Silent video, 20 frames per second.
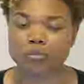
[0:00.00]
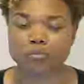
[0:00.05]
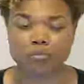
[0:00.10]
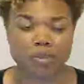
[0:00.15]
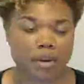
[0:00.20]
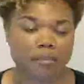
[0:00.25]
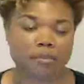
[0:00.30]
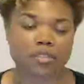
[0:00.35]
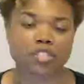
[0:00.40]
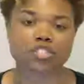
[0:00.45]

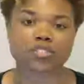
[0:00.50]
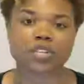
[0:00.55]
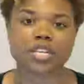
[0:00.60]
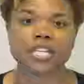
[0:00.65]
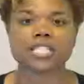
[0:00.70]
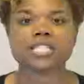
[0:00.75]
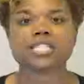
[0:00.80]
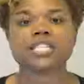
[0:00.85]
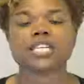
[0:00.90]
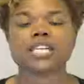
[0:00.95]
public
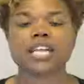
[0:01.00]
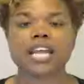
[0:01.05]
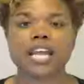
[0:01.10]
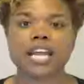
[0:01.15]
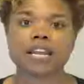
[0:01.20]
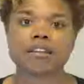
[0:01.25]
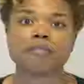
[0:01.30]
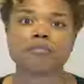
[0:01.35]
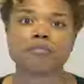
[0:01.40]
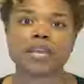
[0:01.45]
transit
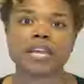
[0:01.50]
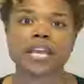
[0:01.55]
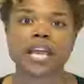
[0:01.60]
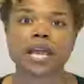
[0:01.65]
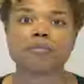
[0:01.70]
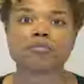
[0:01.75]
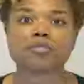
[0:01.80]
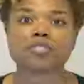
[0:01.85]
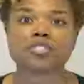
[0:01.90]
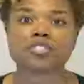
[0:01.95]
and being
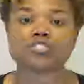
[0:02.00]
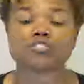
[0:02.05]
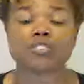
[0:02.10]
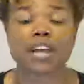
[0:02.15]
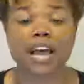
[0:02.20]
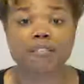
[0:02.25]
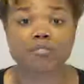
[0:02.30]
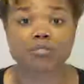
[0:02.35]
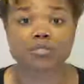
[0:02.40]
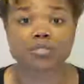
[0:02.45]
able to
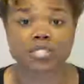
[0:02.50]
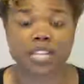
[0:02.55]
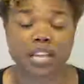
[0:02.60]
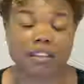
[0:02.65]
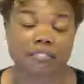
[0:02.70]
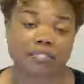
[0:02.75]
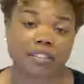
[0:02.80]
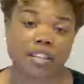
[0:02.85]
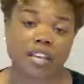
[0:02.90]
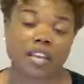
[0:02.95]
travel
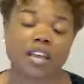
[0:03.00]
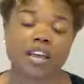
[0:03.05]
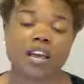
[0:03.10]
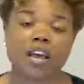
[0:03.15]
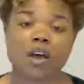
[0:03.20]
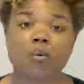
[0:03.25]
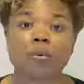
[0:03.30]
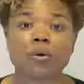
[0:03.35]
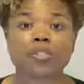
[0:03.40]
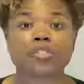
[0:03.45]
safely,
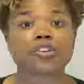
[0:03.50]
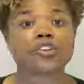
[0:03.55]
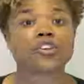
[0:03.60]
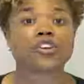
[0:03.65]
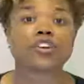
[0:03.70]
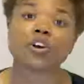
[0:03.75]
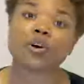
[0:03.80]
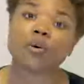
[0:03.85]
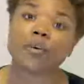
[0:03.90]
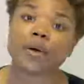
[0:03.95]
whether
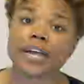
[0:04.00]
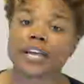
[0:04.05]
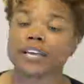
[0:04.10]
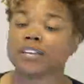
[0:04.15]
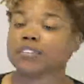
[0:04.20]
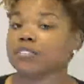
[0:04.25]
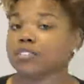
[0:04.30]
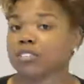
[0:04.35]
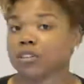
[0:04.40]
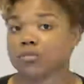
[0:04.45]
you're
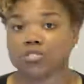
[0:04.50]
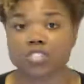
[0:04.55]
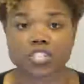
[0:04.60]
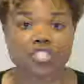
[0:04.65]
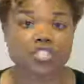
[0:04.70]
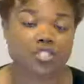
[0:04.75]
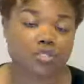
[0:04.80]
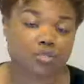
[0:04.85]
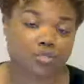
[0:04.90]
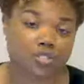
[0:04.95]
going
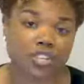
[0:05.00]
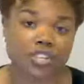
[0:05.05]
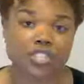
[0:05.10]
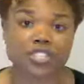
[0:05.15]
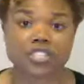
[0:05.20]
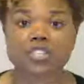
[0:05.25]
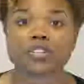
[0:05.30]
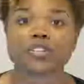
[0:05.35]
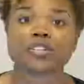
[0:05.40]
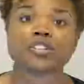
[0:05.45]
just to New
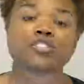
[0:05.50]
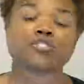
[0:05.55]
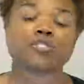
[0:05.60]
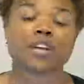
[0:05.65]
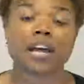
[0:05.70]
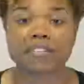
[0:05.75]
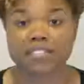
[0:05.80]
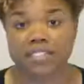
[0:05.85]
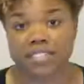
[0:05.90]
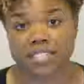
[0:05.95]
Jersey or you're
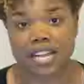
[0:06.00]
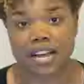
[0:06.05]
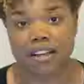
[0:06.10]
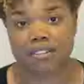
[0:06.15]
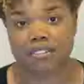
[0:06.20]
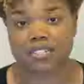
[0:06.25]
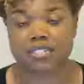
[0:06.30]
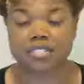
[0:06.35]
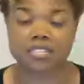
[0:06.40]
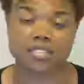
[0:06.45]
traveling
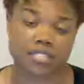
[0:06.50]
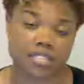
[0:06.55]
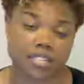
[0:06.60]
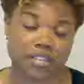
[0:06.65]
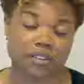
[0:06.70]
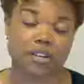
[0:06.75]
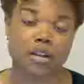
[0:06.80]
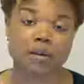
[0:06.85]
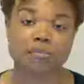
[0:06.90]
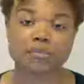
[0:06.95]
down to DC
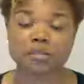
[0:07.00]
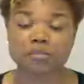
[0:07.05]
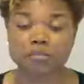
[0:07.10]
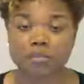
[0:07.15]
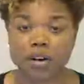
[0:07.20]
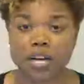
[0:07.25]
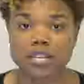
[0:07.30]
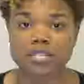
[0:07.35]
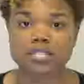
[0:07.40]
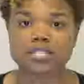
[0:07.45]
or up to
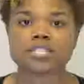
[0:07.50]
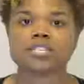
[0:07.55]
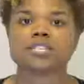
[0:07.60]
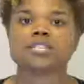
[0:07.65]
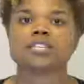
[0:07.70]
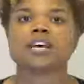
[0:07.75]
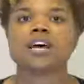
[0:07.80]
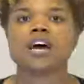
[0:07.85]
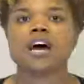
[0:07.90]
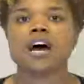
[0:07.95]

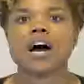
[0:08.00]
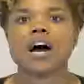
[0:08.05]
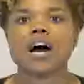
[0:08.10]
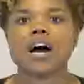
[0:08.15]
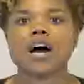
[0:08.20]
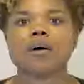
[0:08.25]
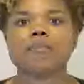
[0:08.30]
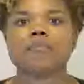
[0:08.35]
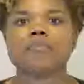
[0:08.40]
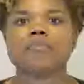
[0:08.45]
Boston.
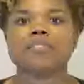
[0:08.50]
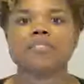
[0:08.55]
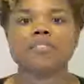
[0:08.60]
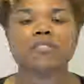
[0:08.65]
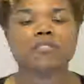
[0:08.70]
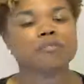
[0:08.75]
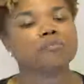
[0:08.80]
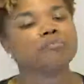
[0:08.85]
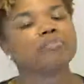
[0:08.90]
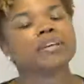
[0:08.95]

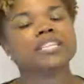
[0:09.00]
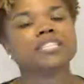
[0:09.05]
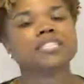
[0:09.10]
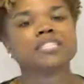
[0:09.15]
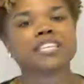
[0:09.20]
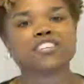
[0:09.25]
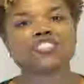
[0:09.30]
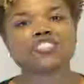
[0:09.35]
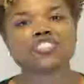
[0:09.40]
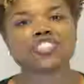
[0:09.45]
Penn
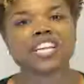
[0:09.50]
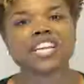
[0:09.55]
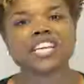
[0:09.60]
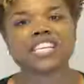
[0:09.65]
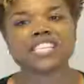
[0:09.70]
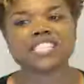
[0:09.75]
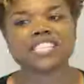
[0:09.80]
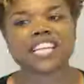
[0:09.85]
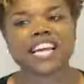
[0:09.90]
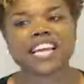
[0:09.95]
Station
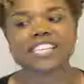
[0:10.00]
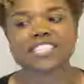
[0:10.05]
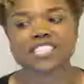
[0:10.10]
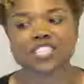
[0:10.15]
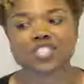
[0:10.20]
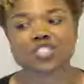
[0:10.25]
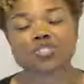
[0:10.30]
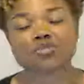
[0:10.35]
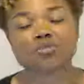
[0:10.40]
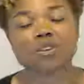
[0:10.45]
is a
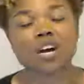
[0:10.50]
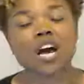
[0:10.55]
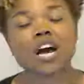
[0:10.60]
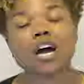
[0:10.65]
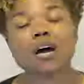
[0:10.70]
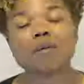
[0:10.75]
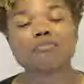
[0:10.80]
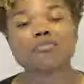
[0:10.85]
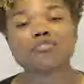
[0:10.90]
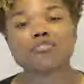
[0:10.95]
central
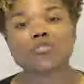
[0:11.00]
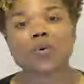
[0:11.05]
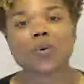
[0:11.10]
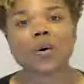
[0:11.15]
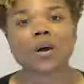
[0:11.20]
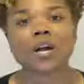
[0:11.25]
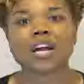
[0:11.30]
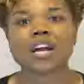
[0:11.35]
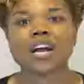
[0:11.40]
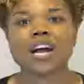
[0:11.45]
hub
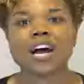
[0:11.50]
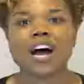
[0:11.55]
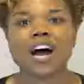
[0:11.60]
for